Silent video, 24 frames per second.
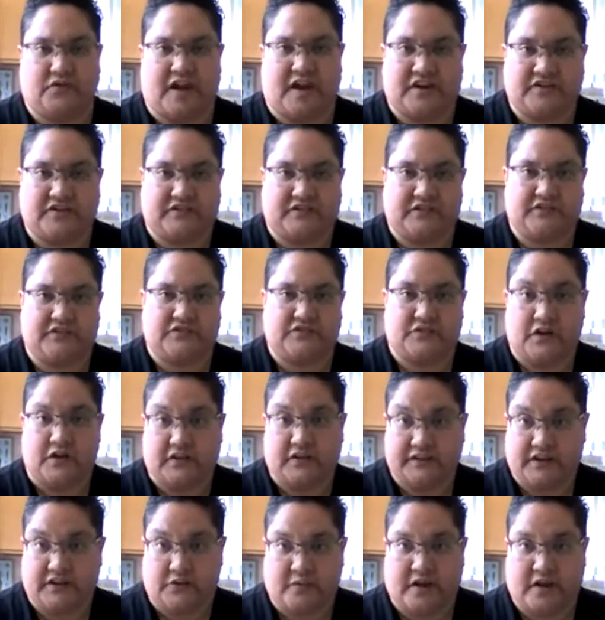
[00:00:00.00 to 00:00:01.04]
actually
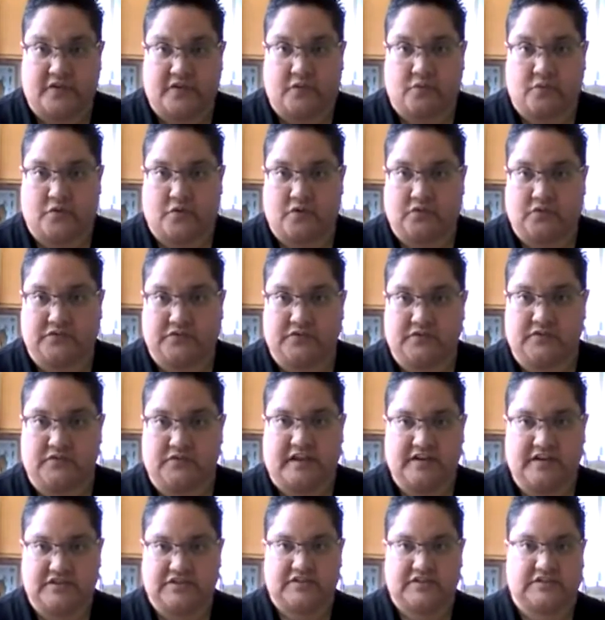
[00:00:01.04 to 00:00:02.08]
struggling around the world,
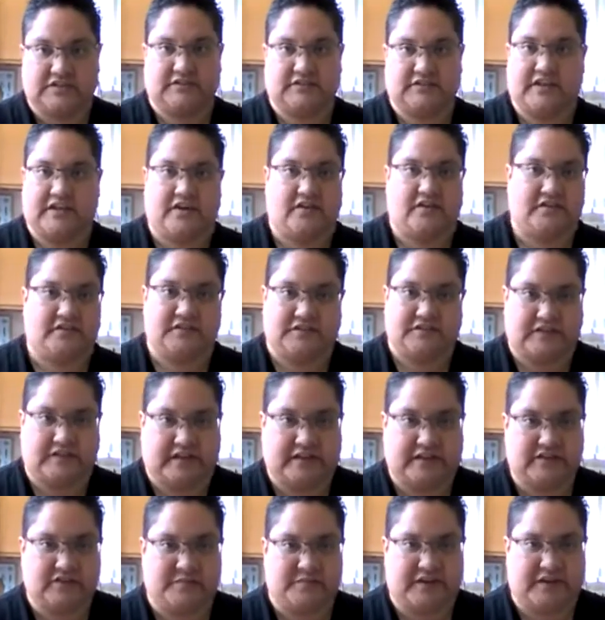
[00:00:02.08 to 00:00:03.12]
not just here in the
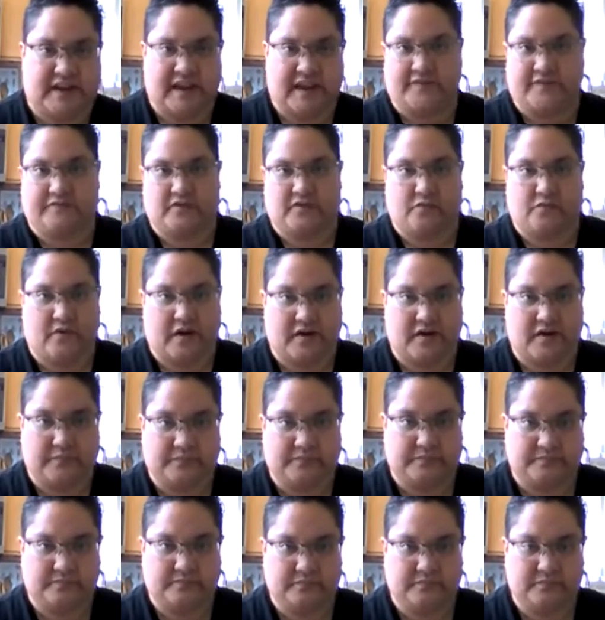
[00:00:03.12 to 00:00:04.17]
States, but everywhere.
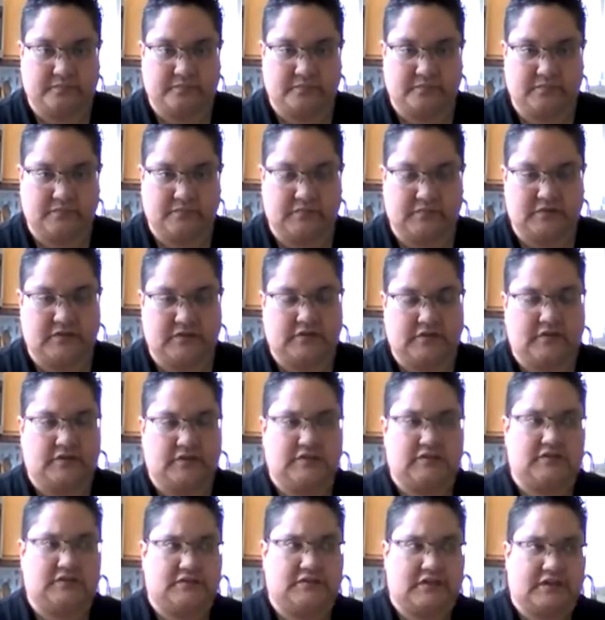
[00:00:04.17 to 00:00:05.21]

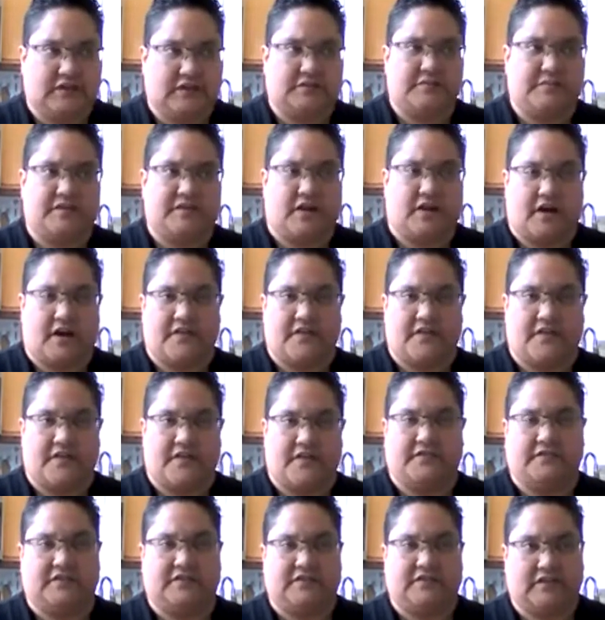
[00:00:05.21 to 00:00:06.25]
So Dr. MacArthur
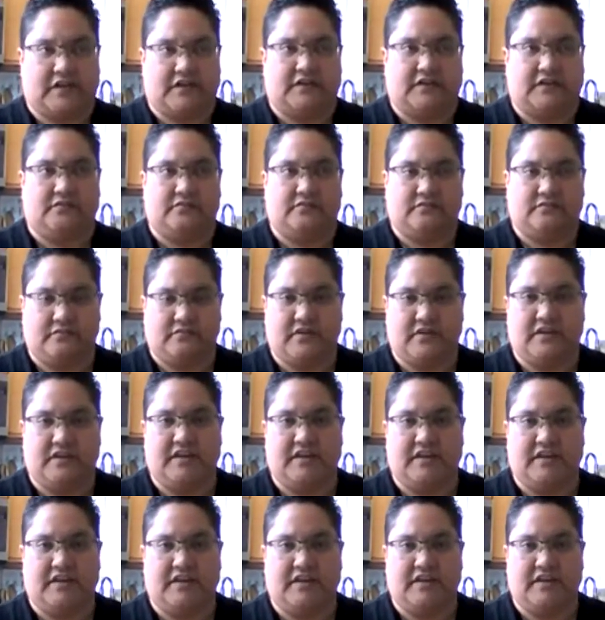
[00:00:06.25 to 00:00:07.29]
decided we
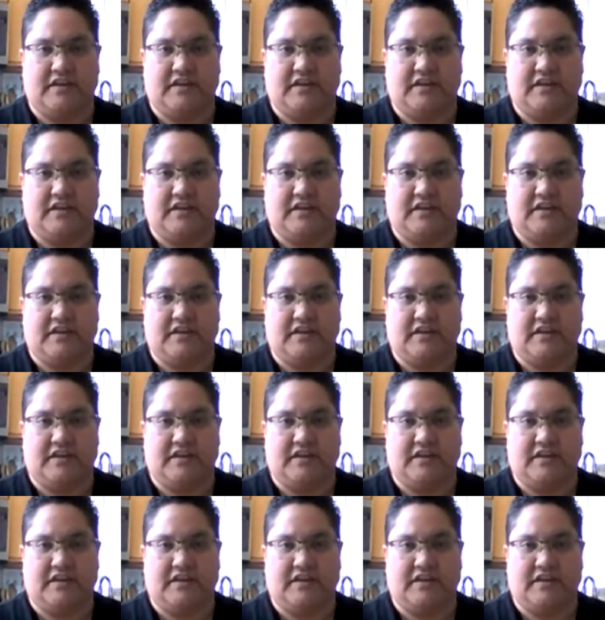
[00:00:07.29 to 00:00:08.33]
need
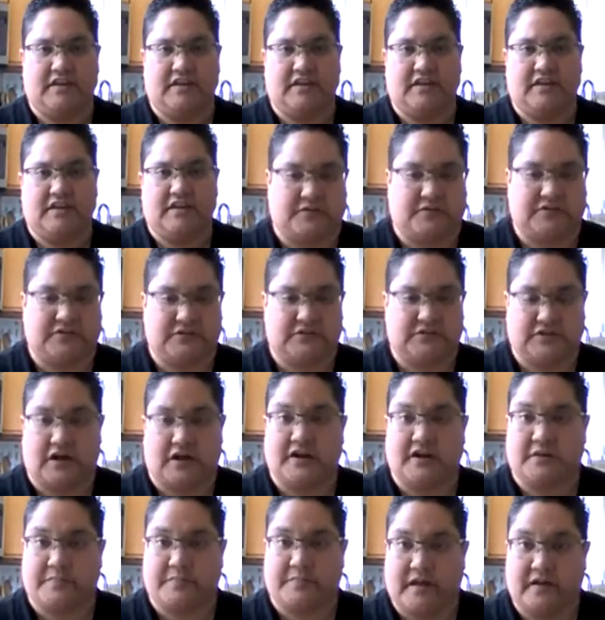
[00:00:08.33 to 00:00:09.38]
a place to
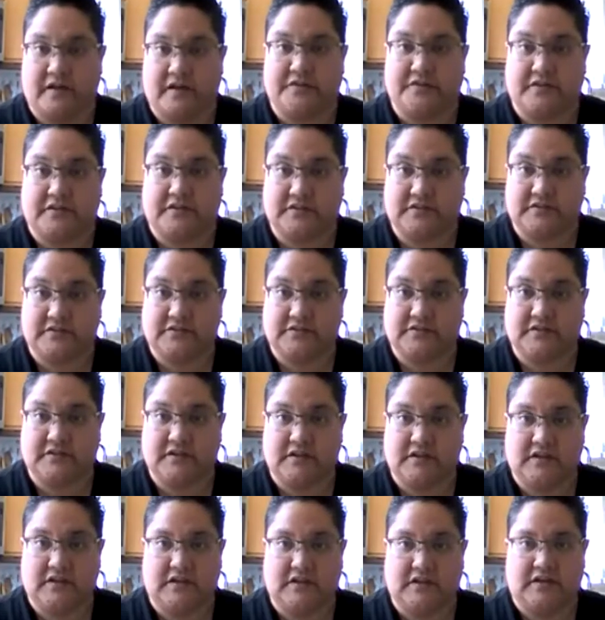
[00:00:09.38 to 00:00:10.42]
actually be able to talk
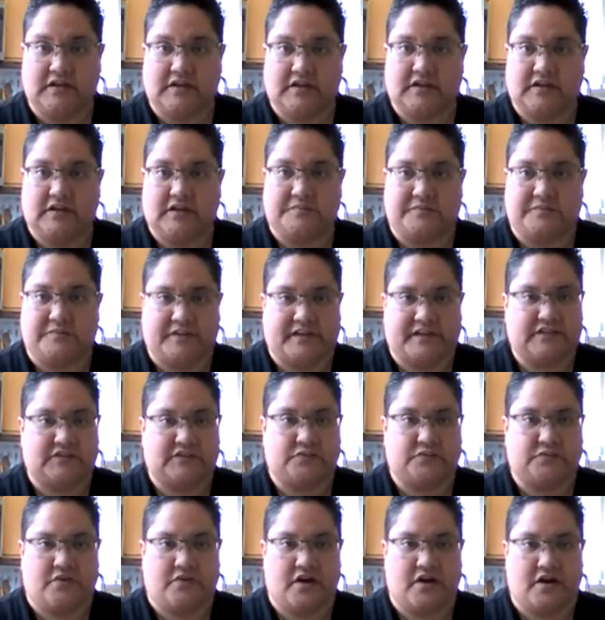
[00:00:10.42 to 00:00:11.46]
about this,
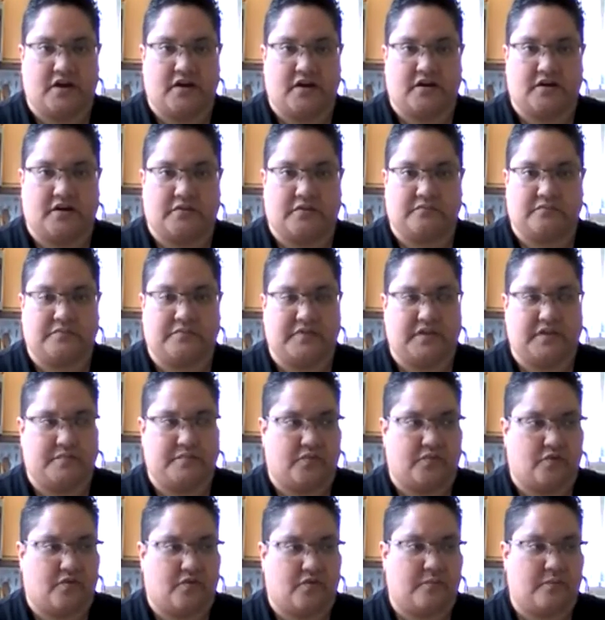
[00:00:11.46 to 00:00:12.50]
a place where
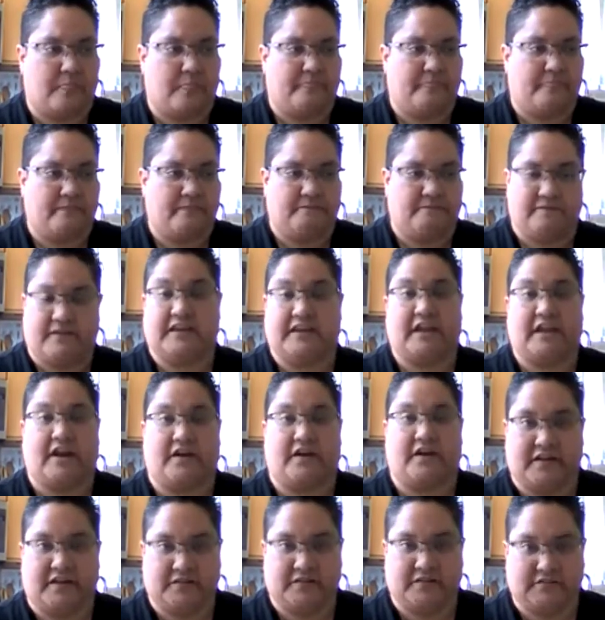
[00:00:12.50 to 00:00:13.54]
people,
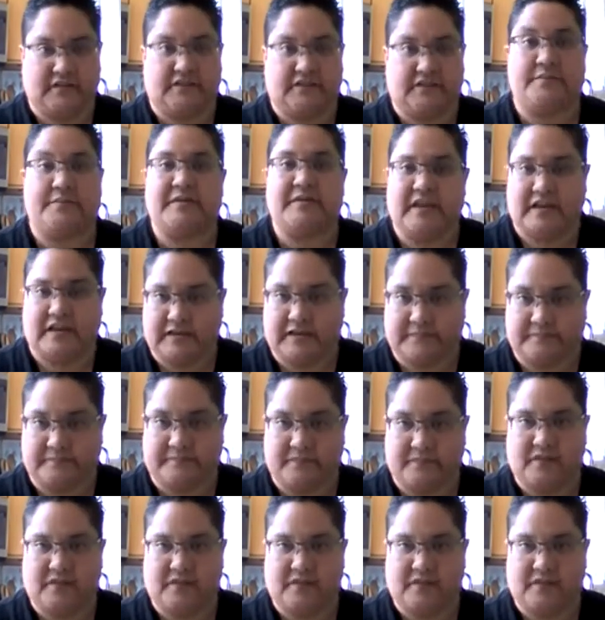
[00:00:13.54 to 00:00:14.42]
veterinarians in the beginning,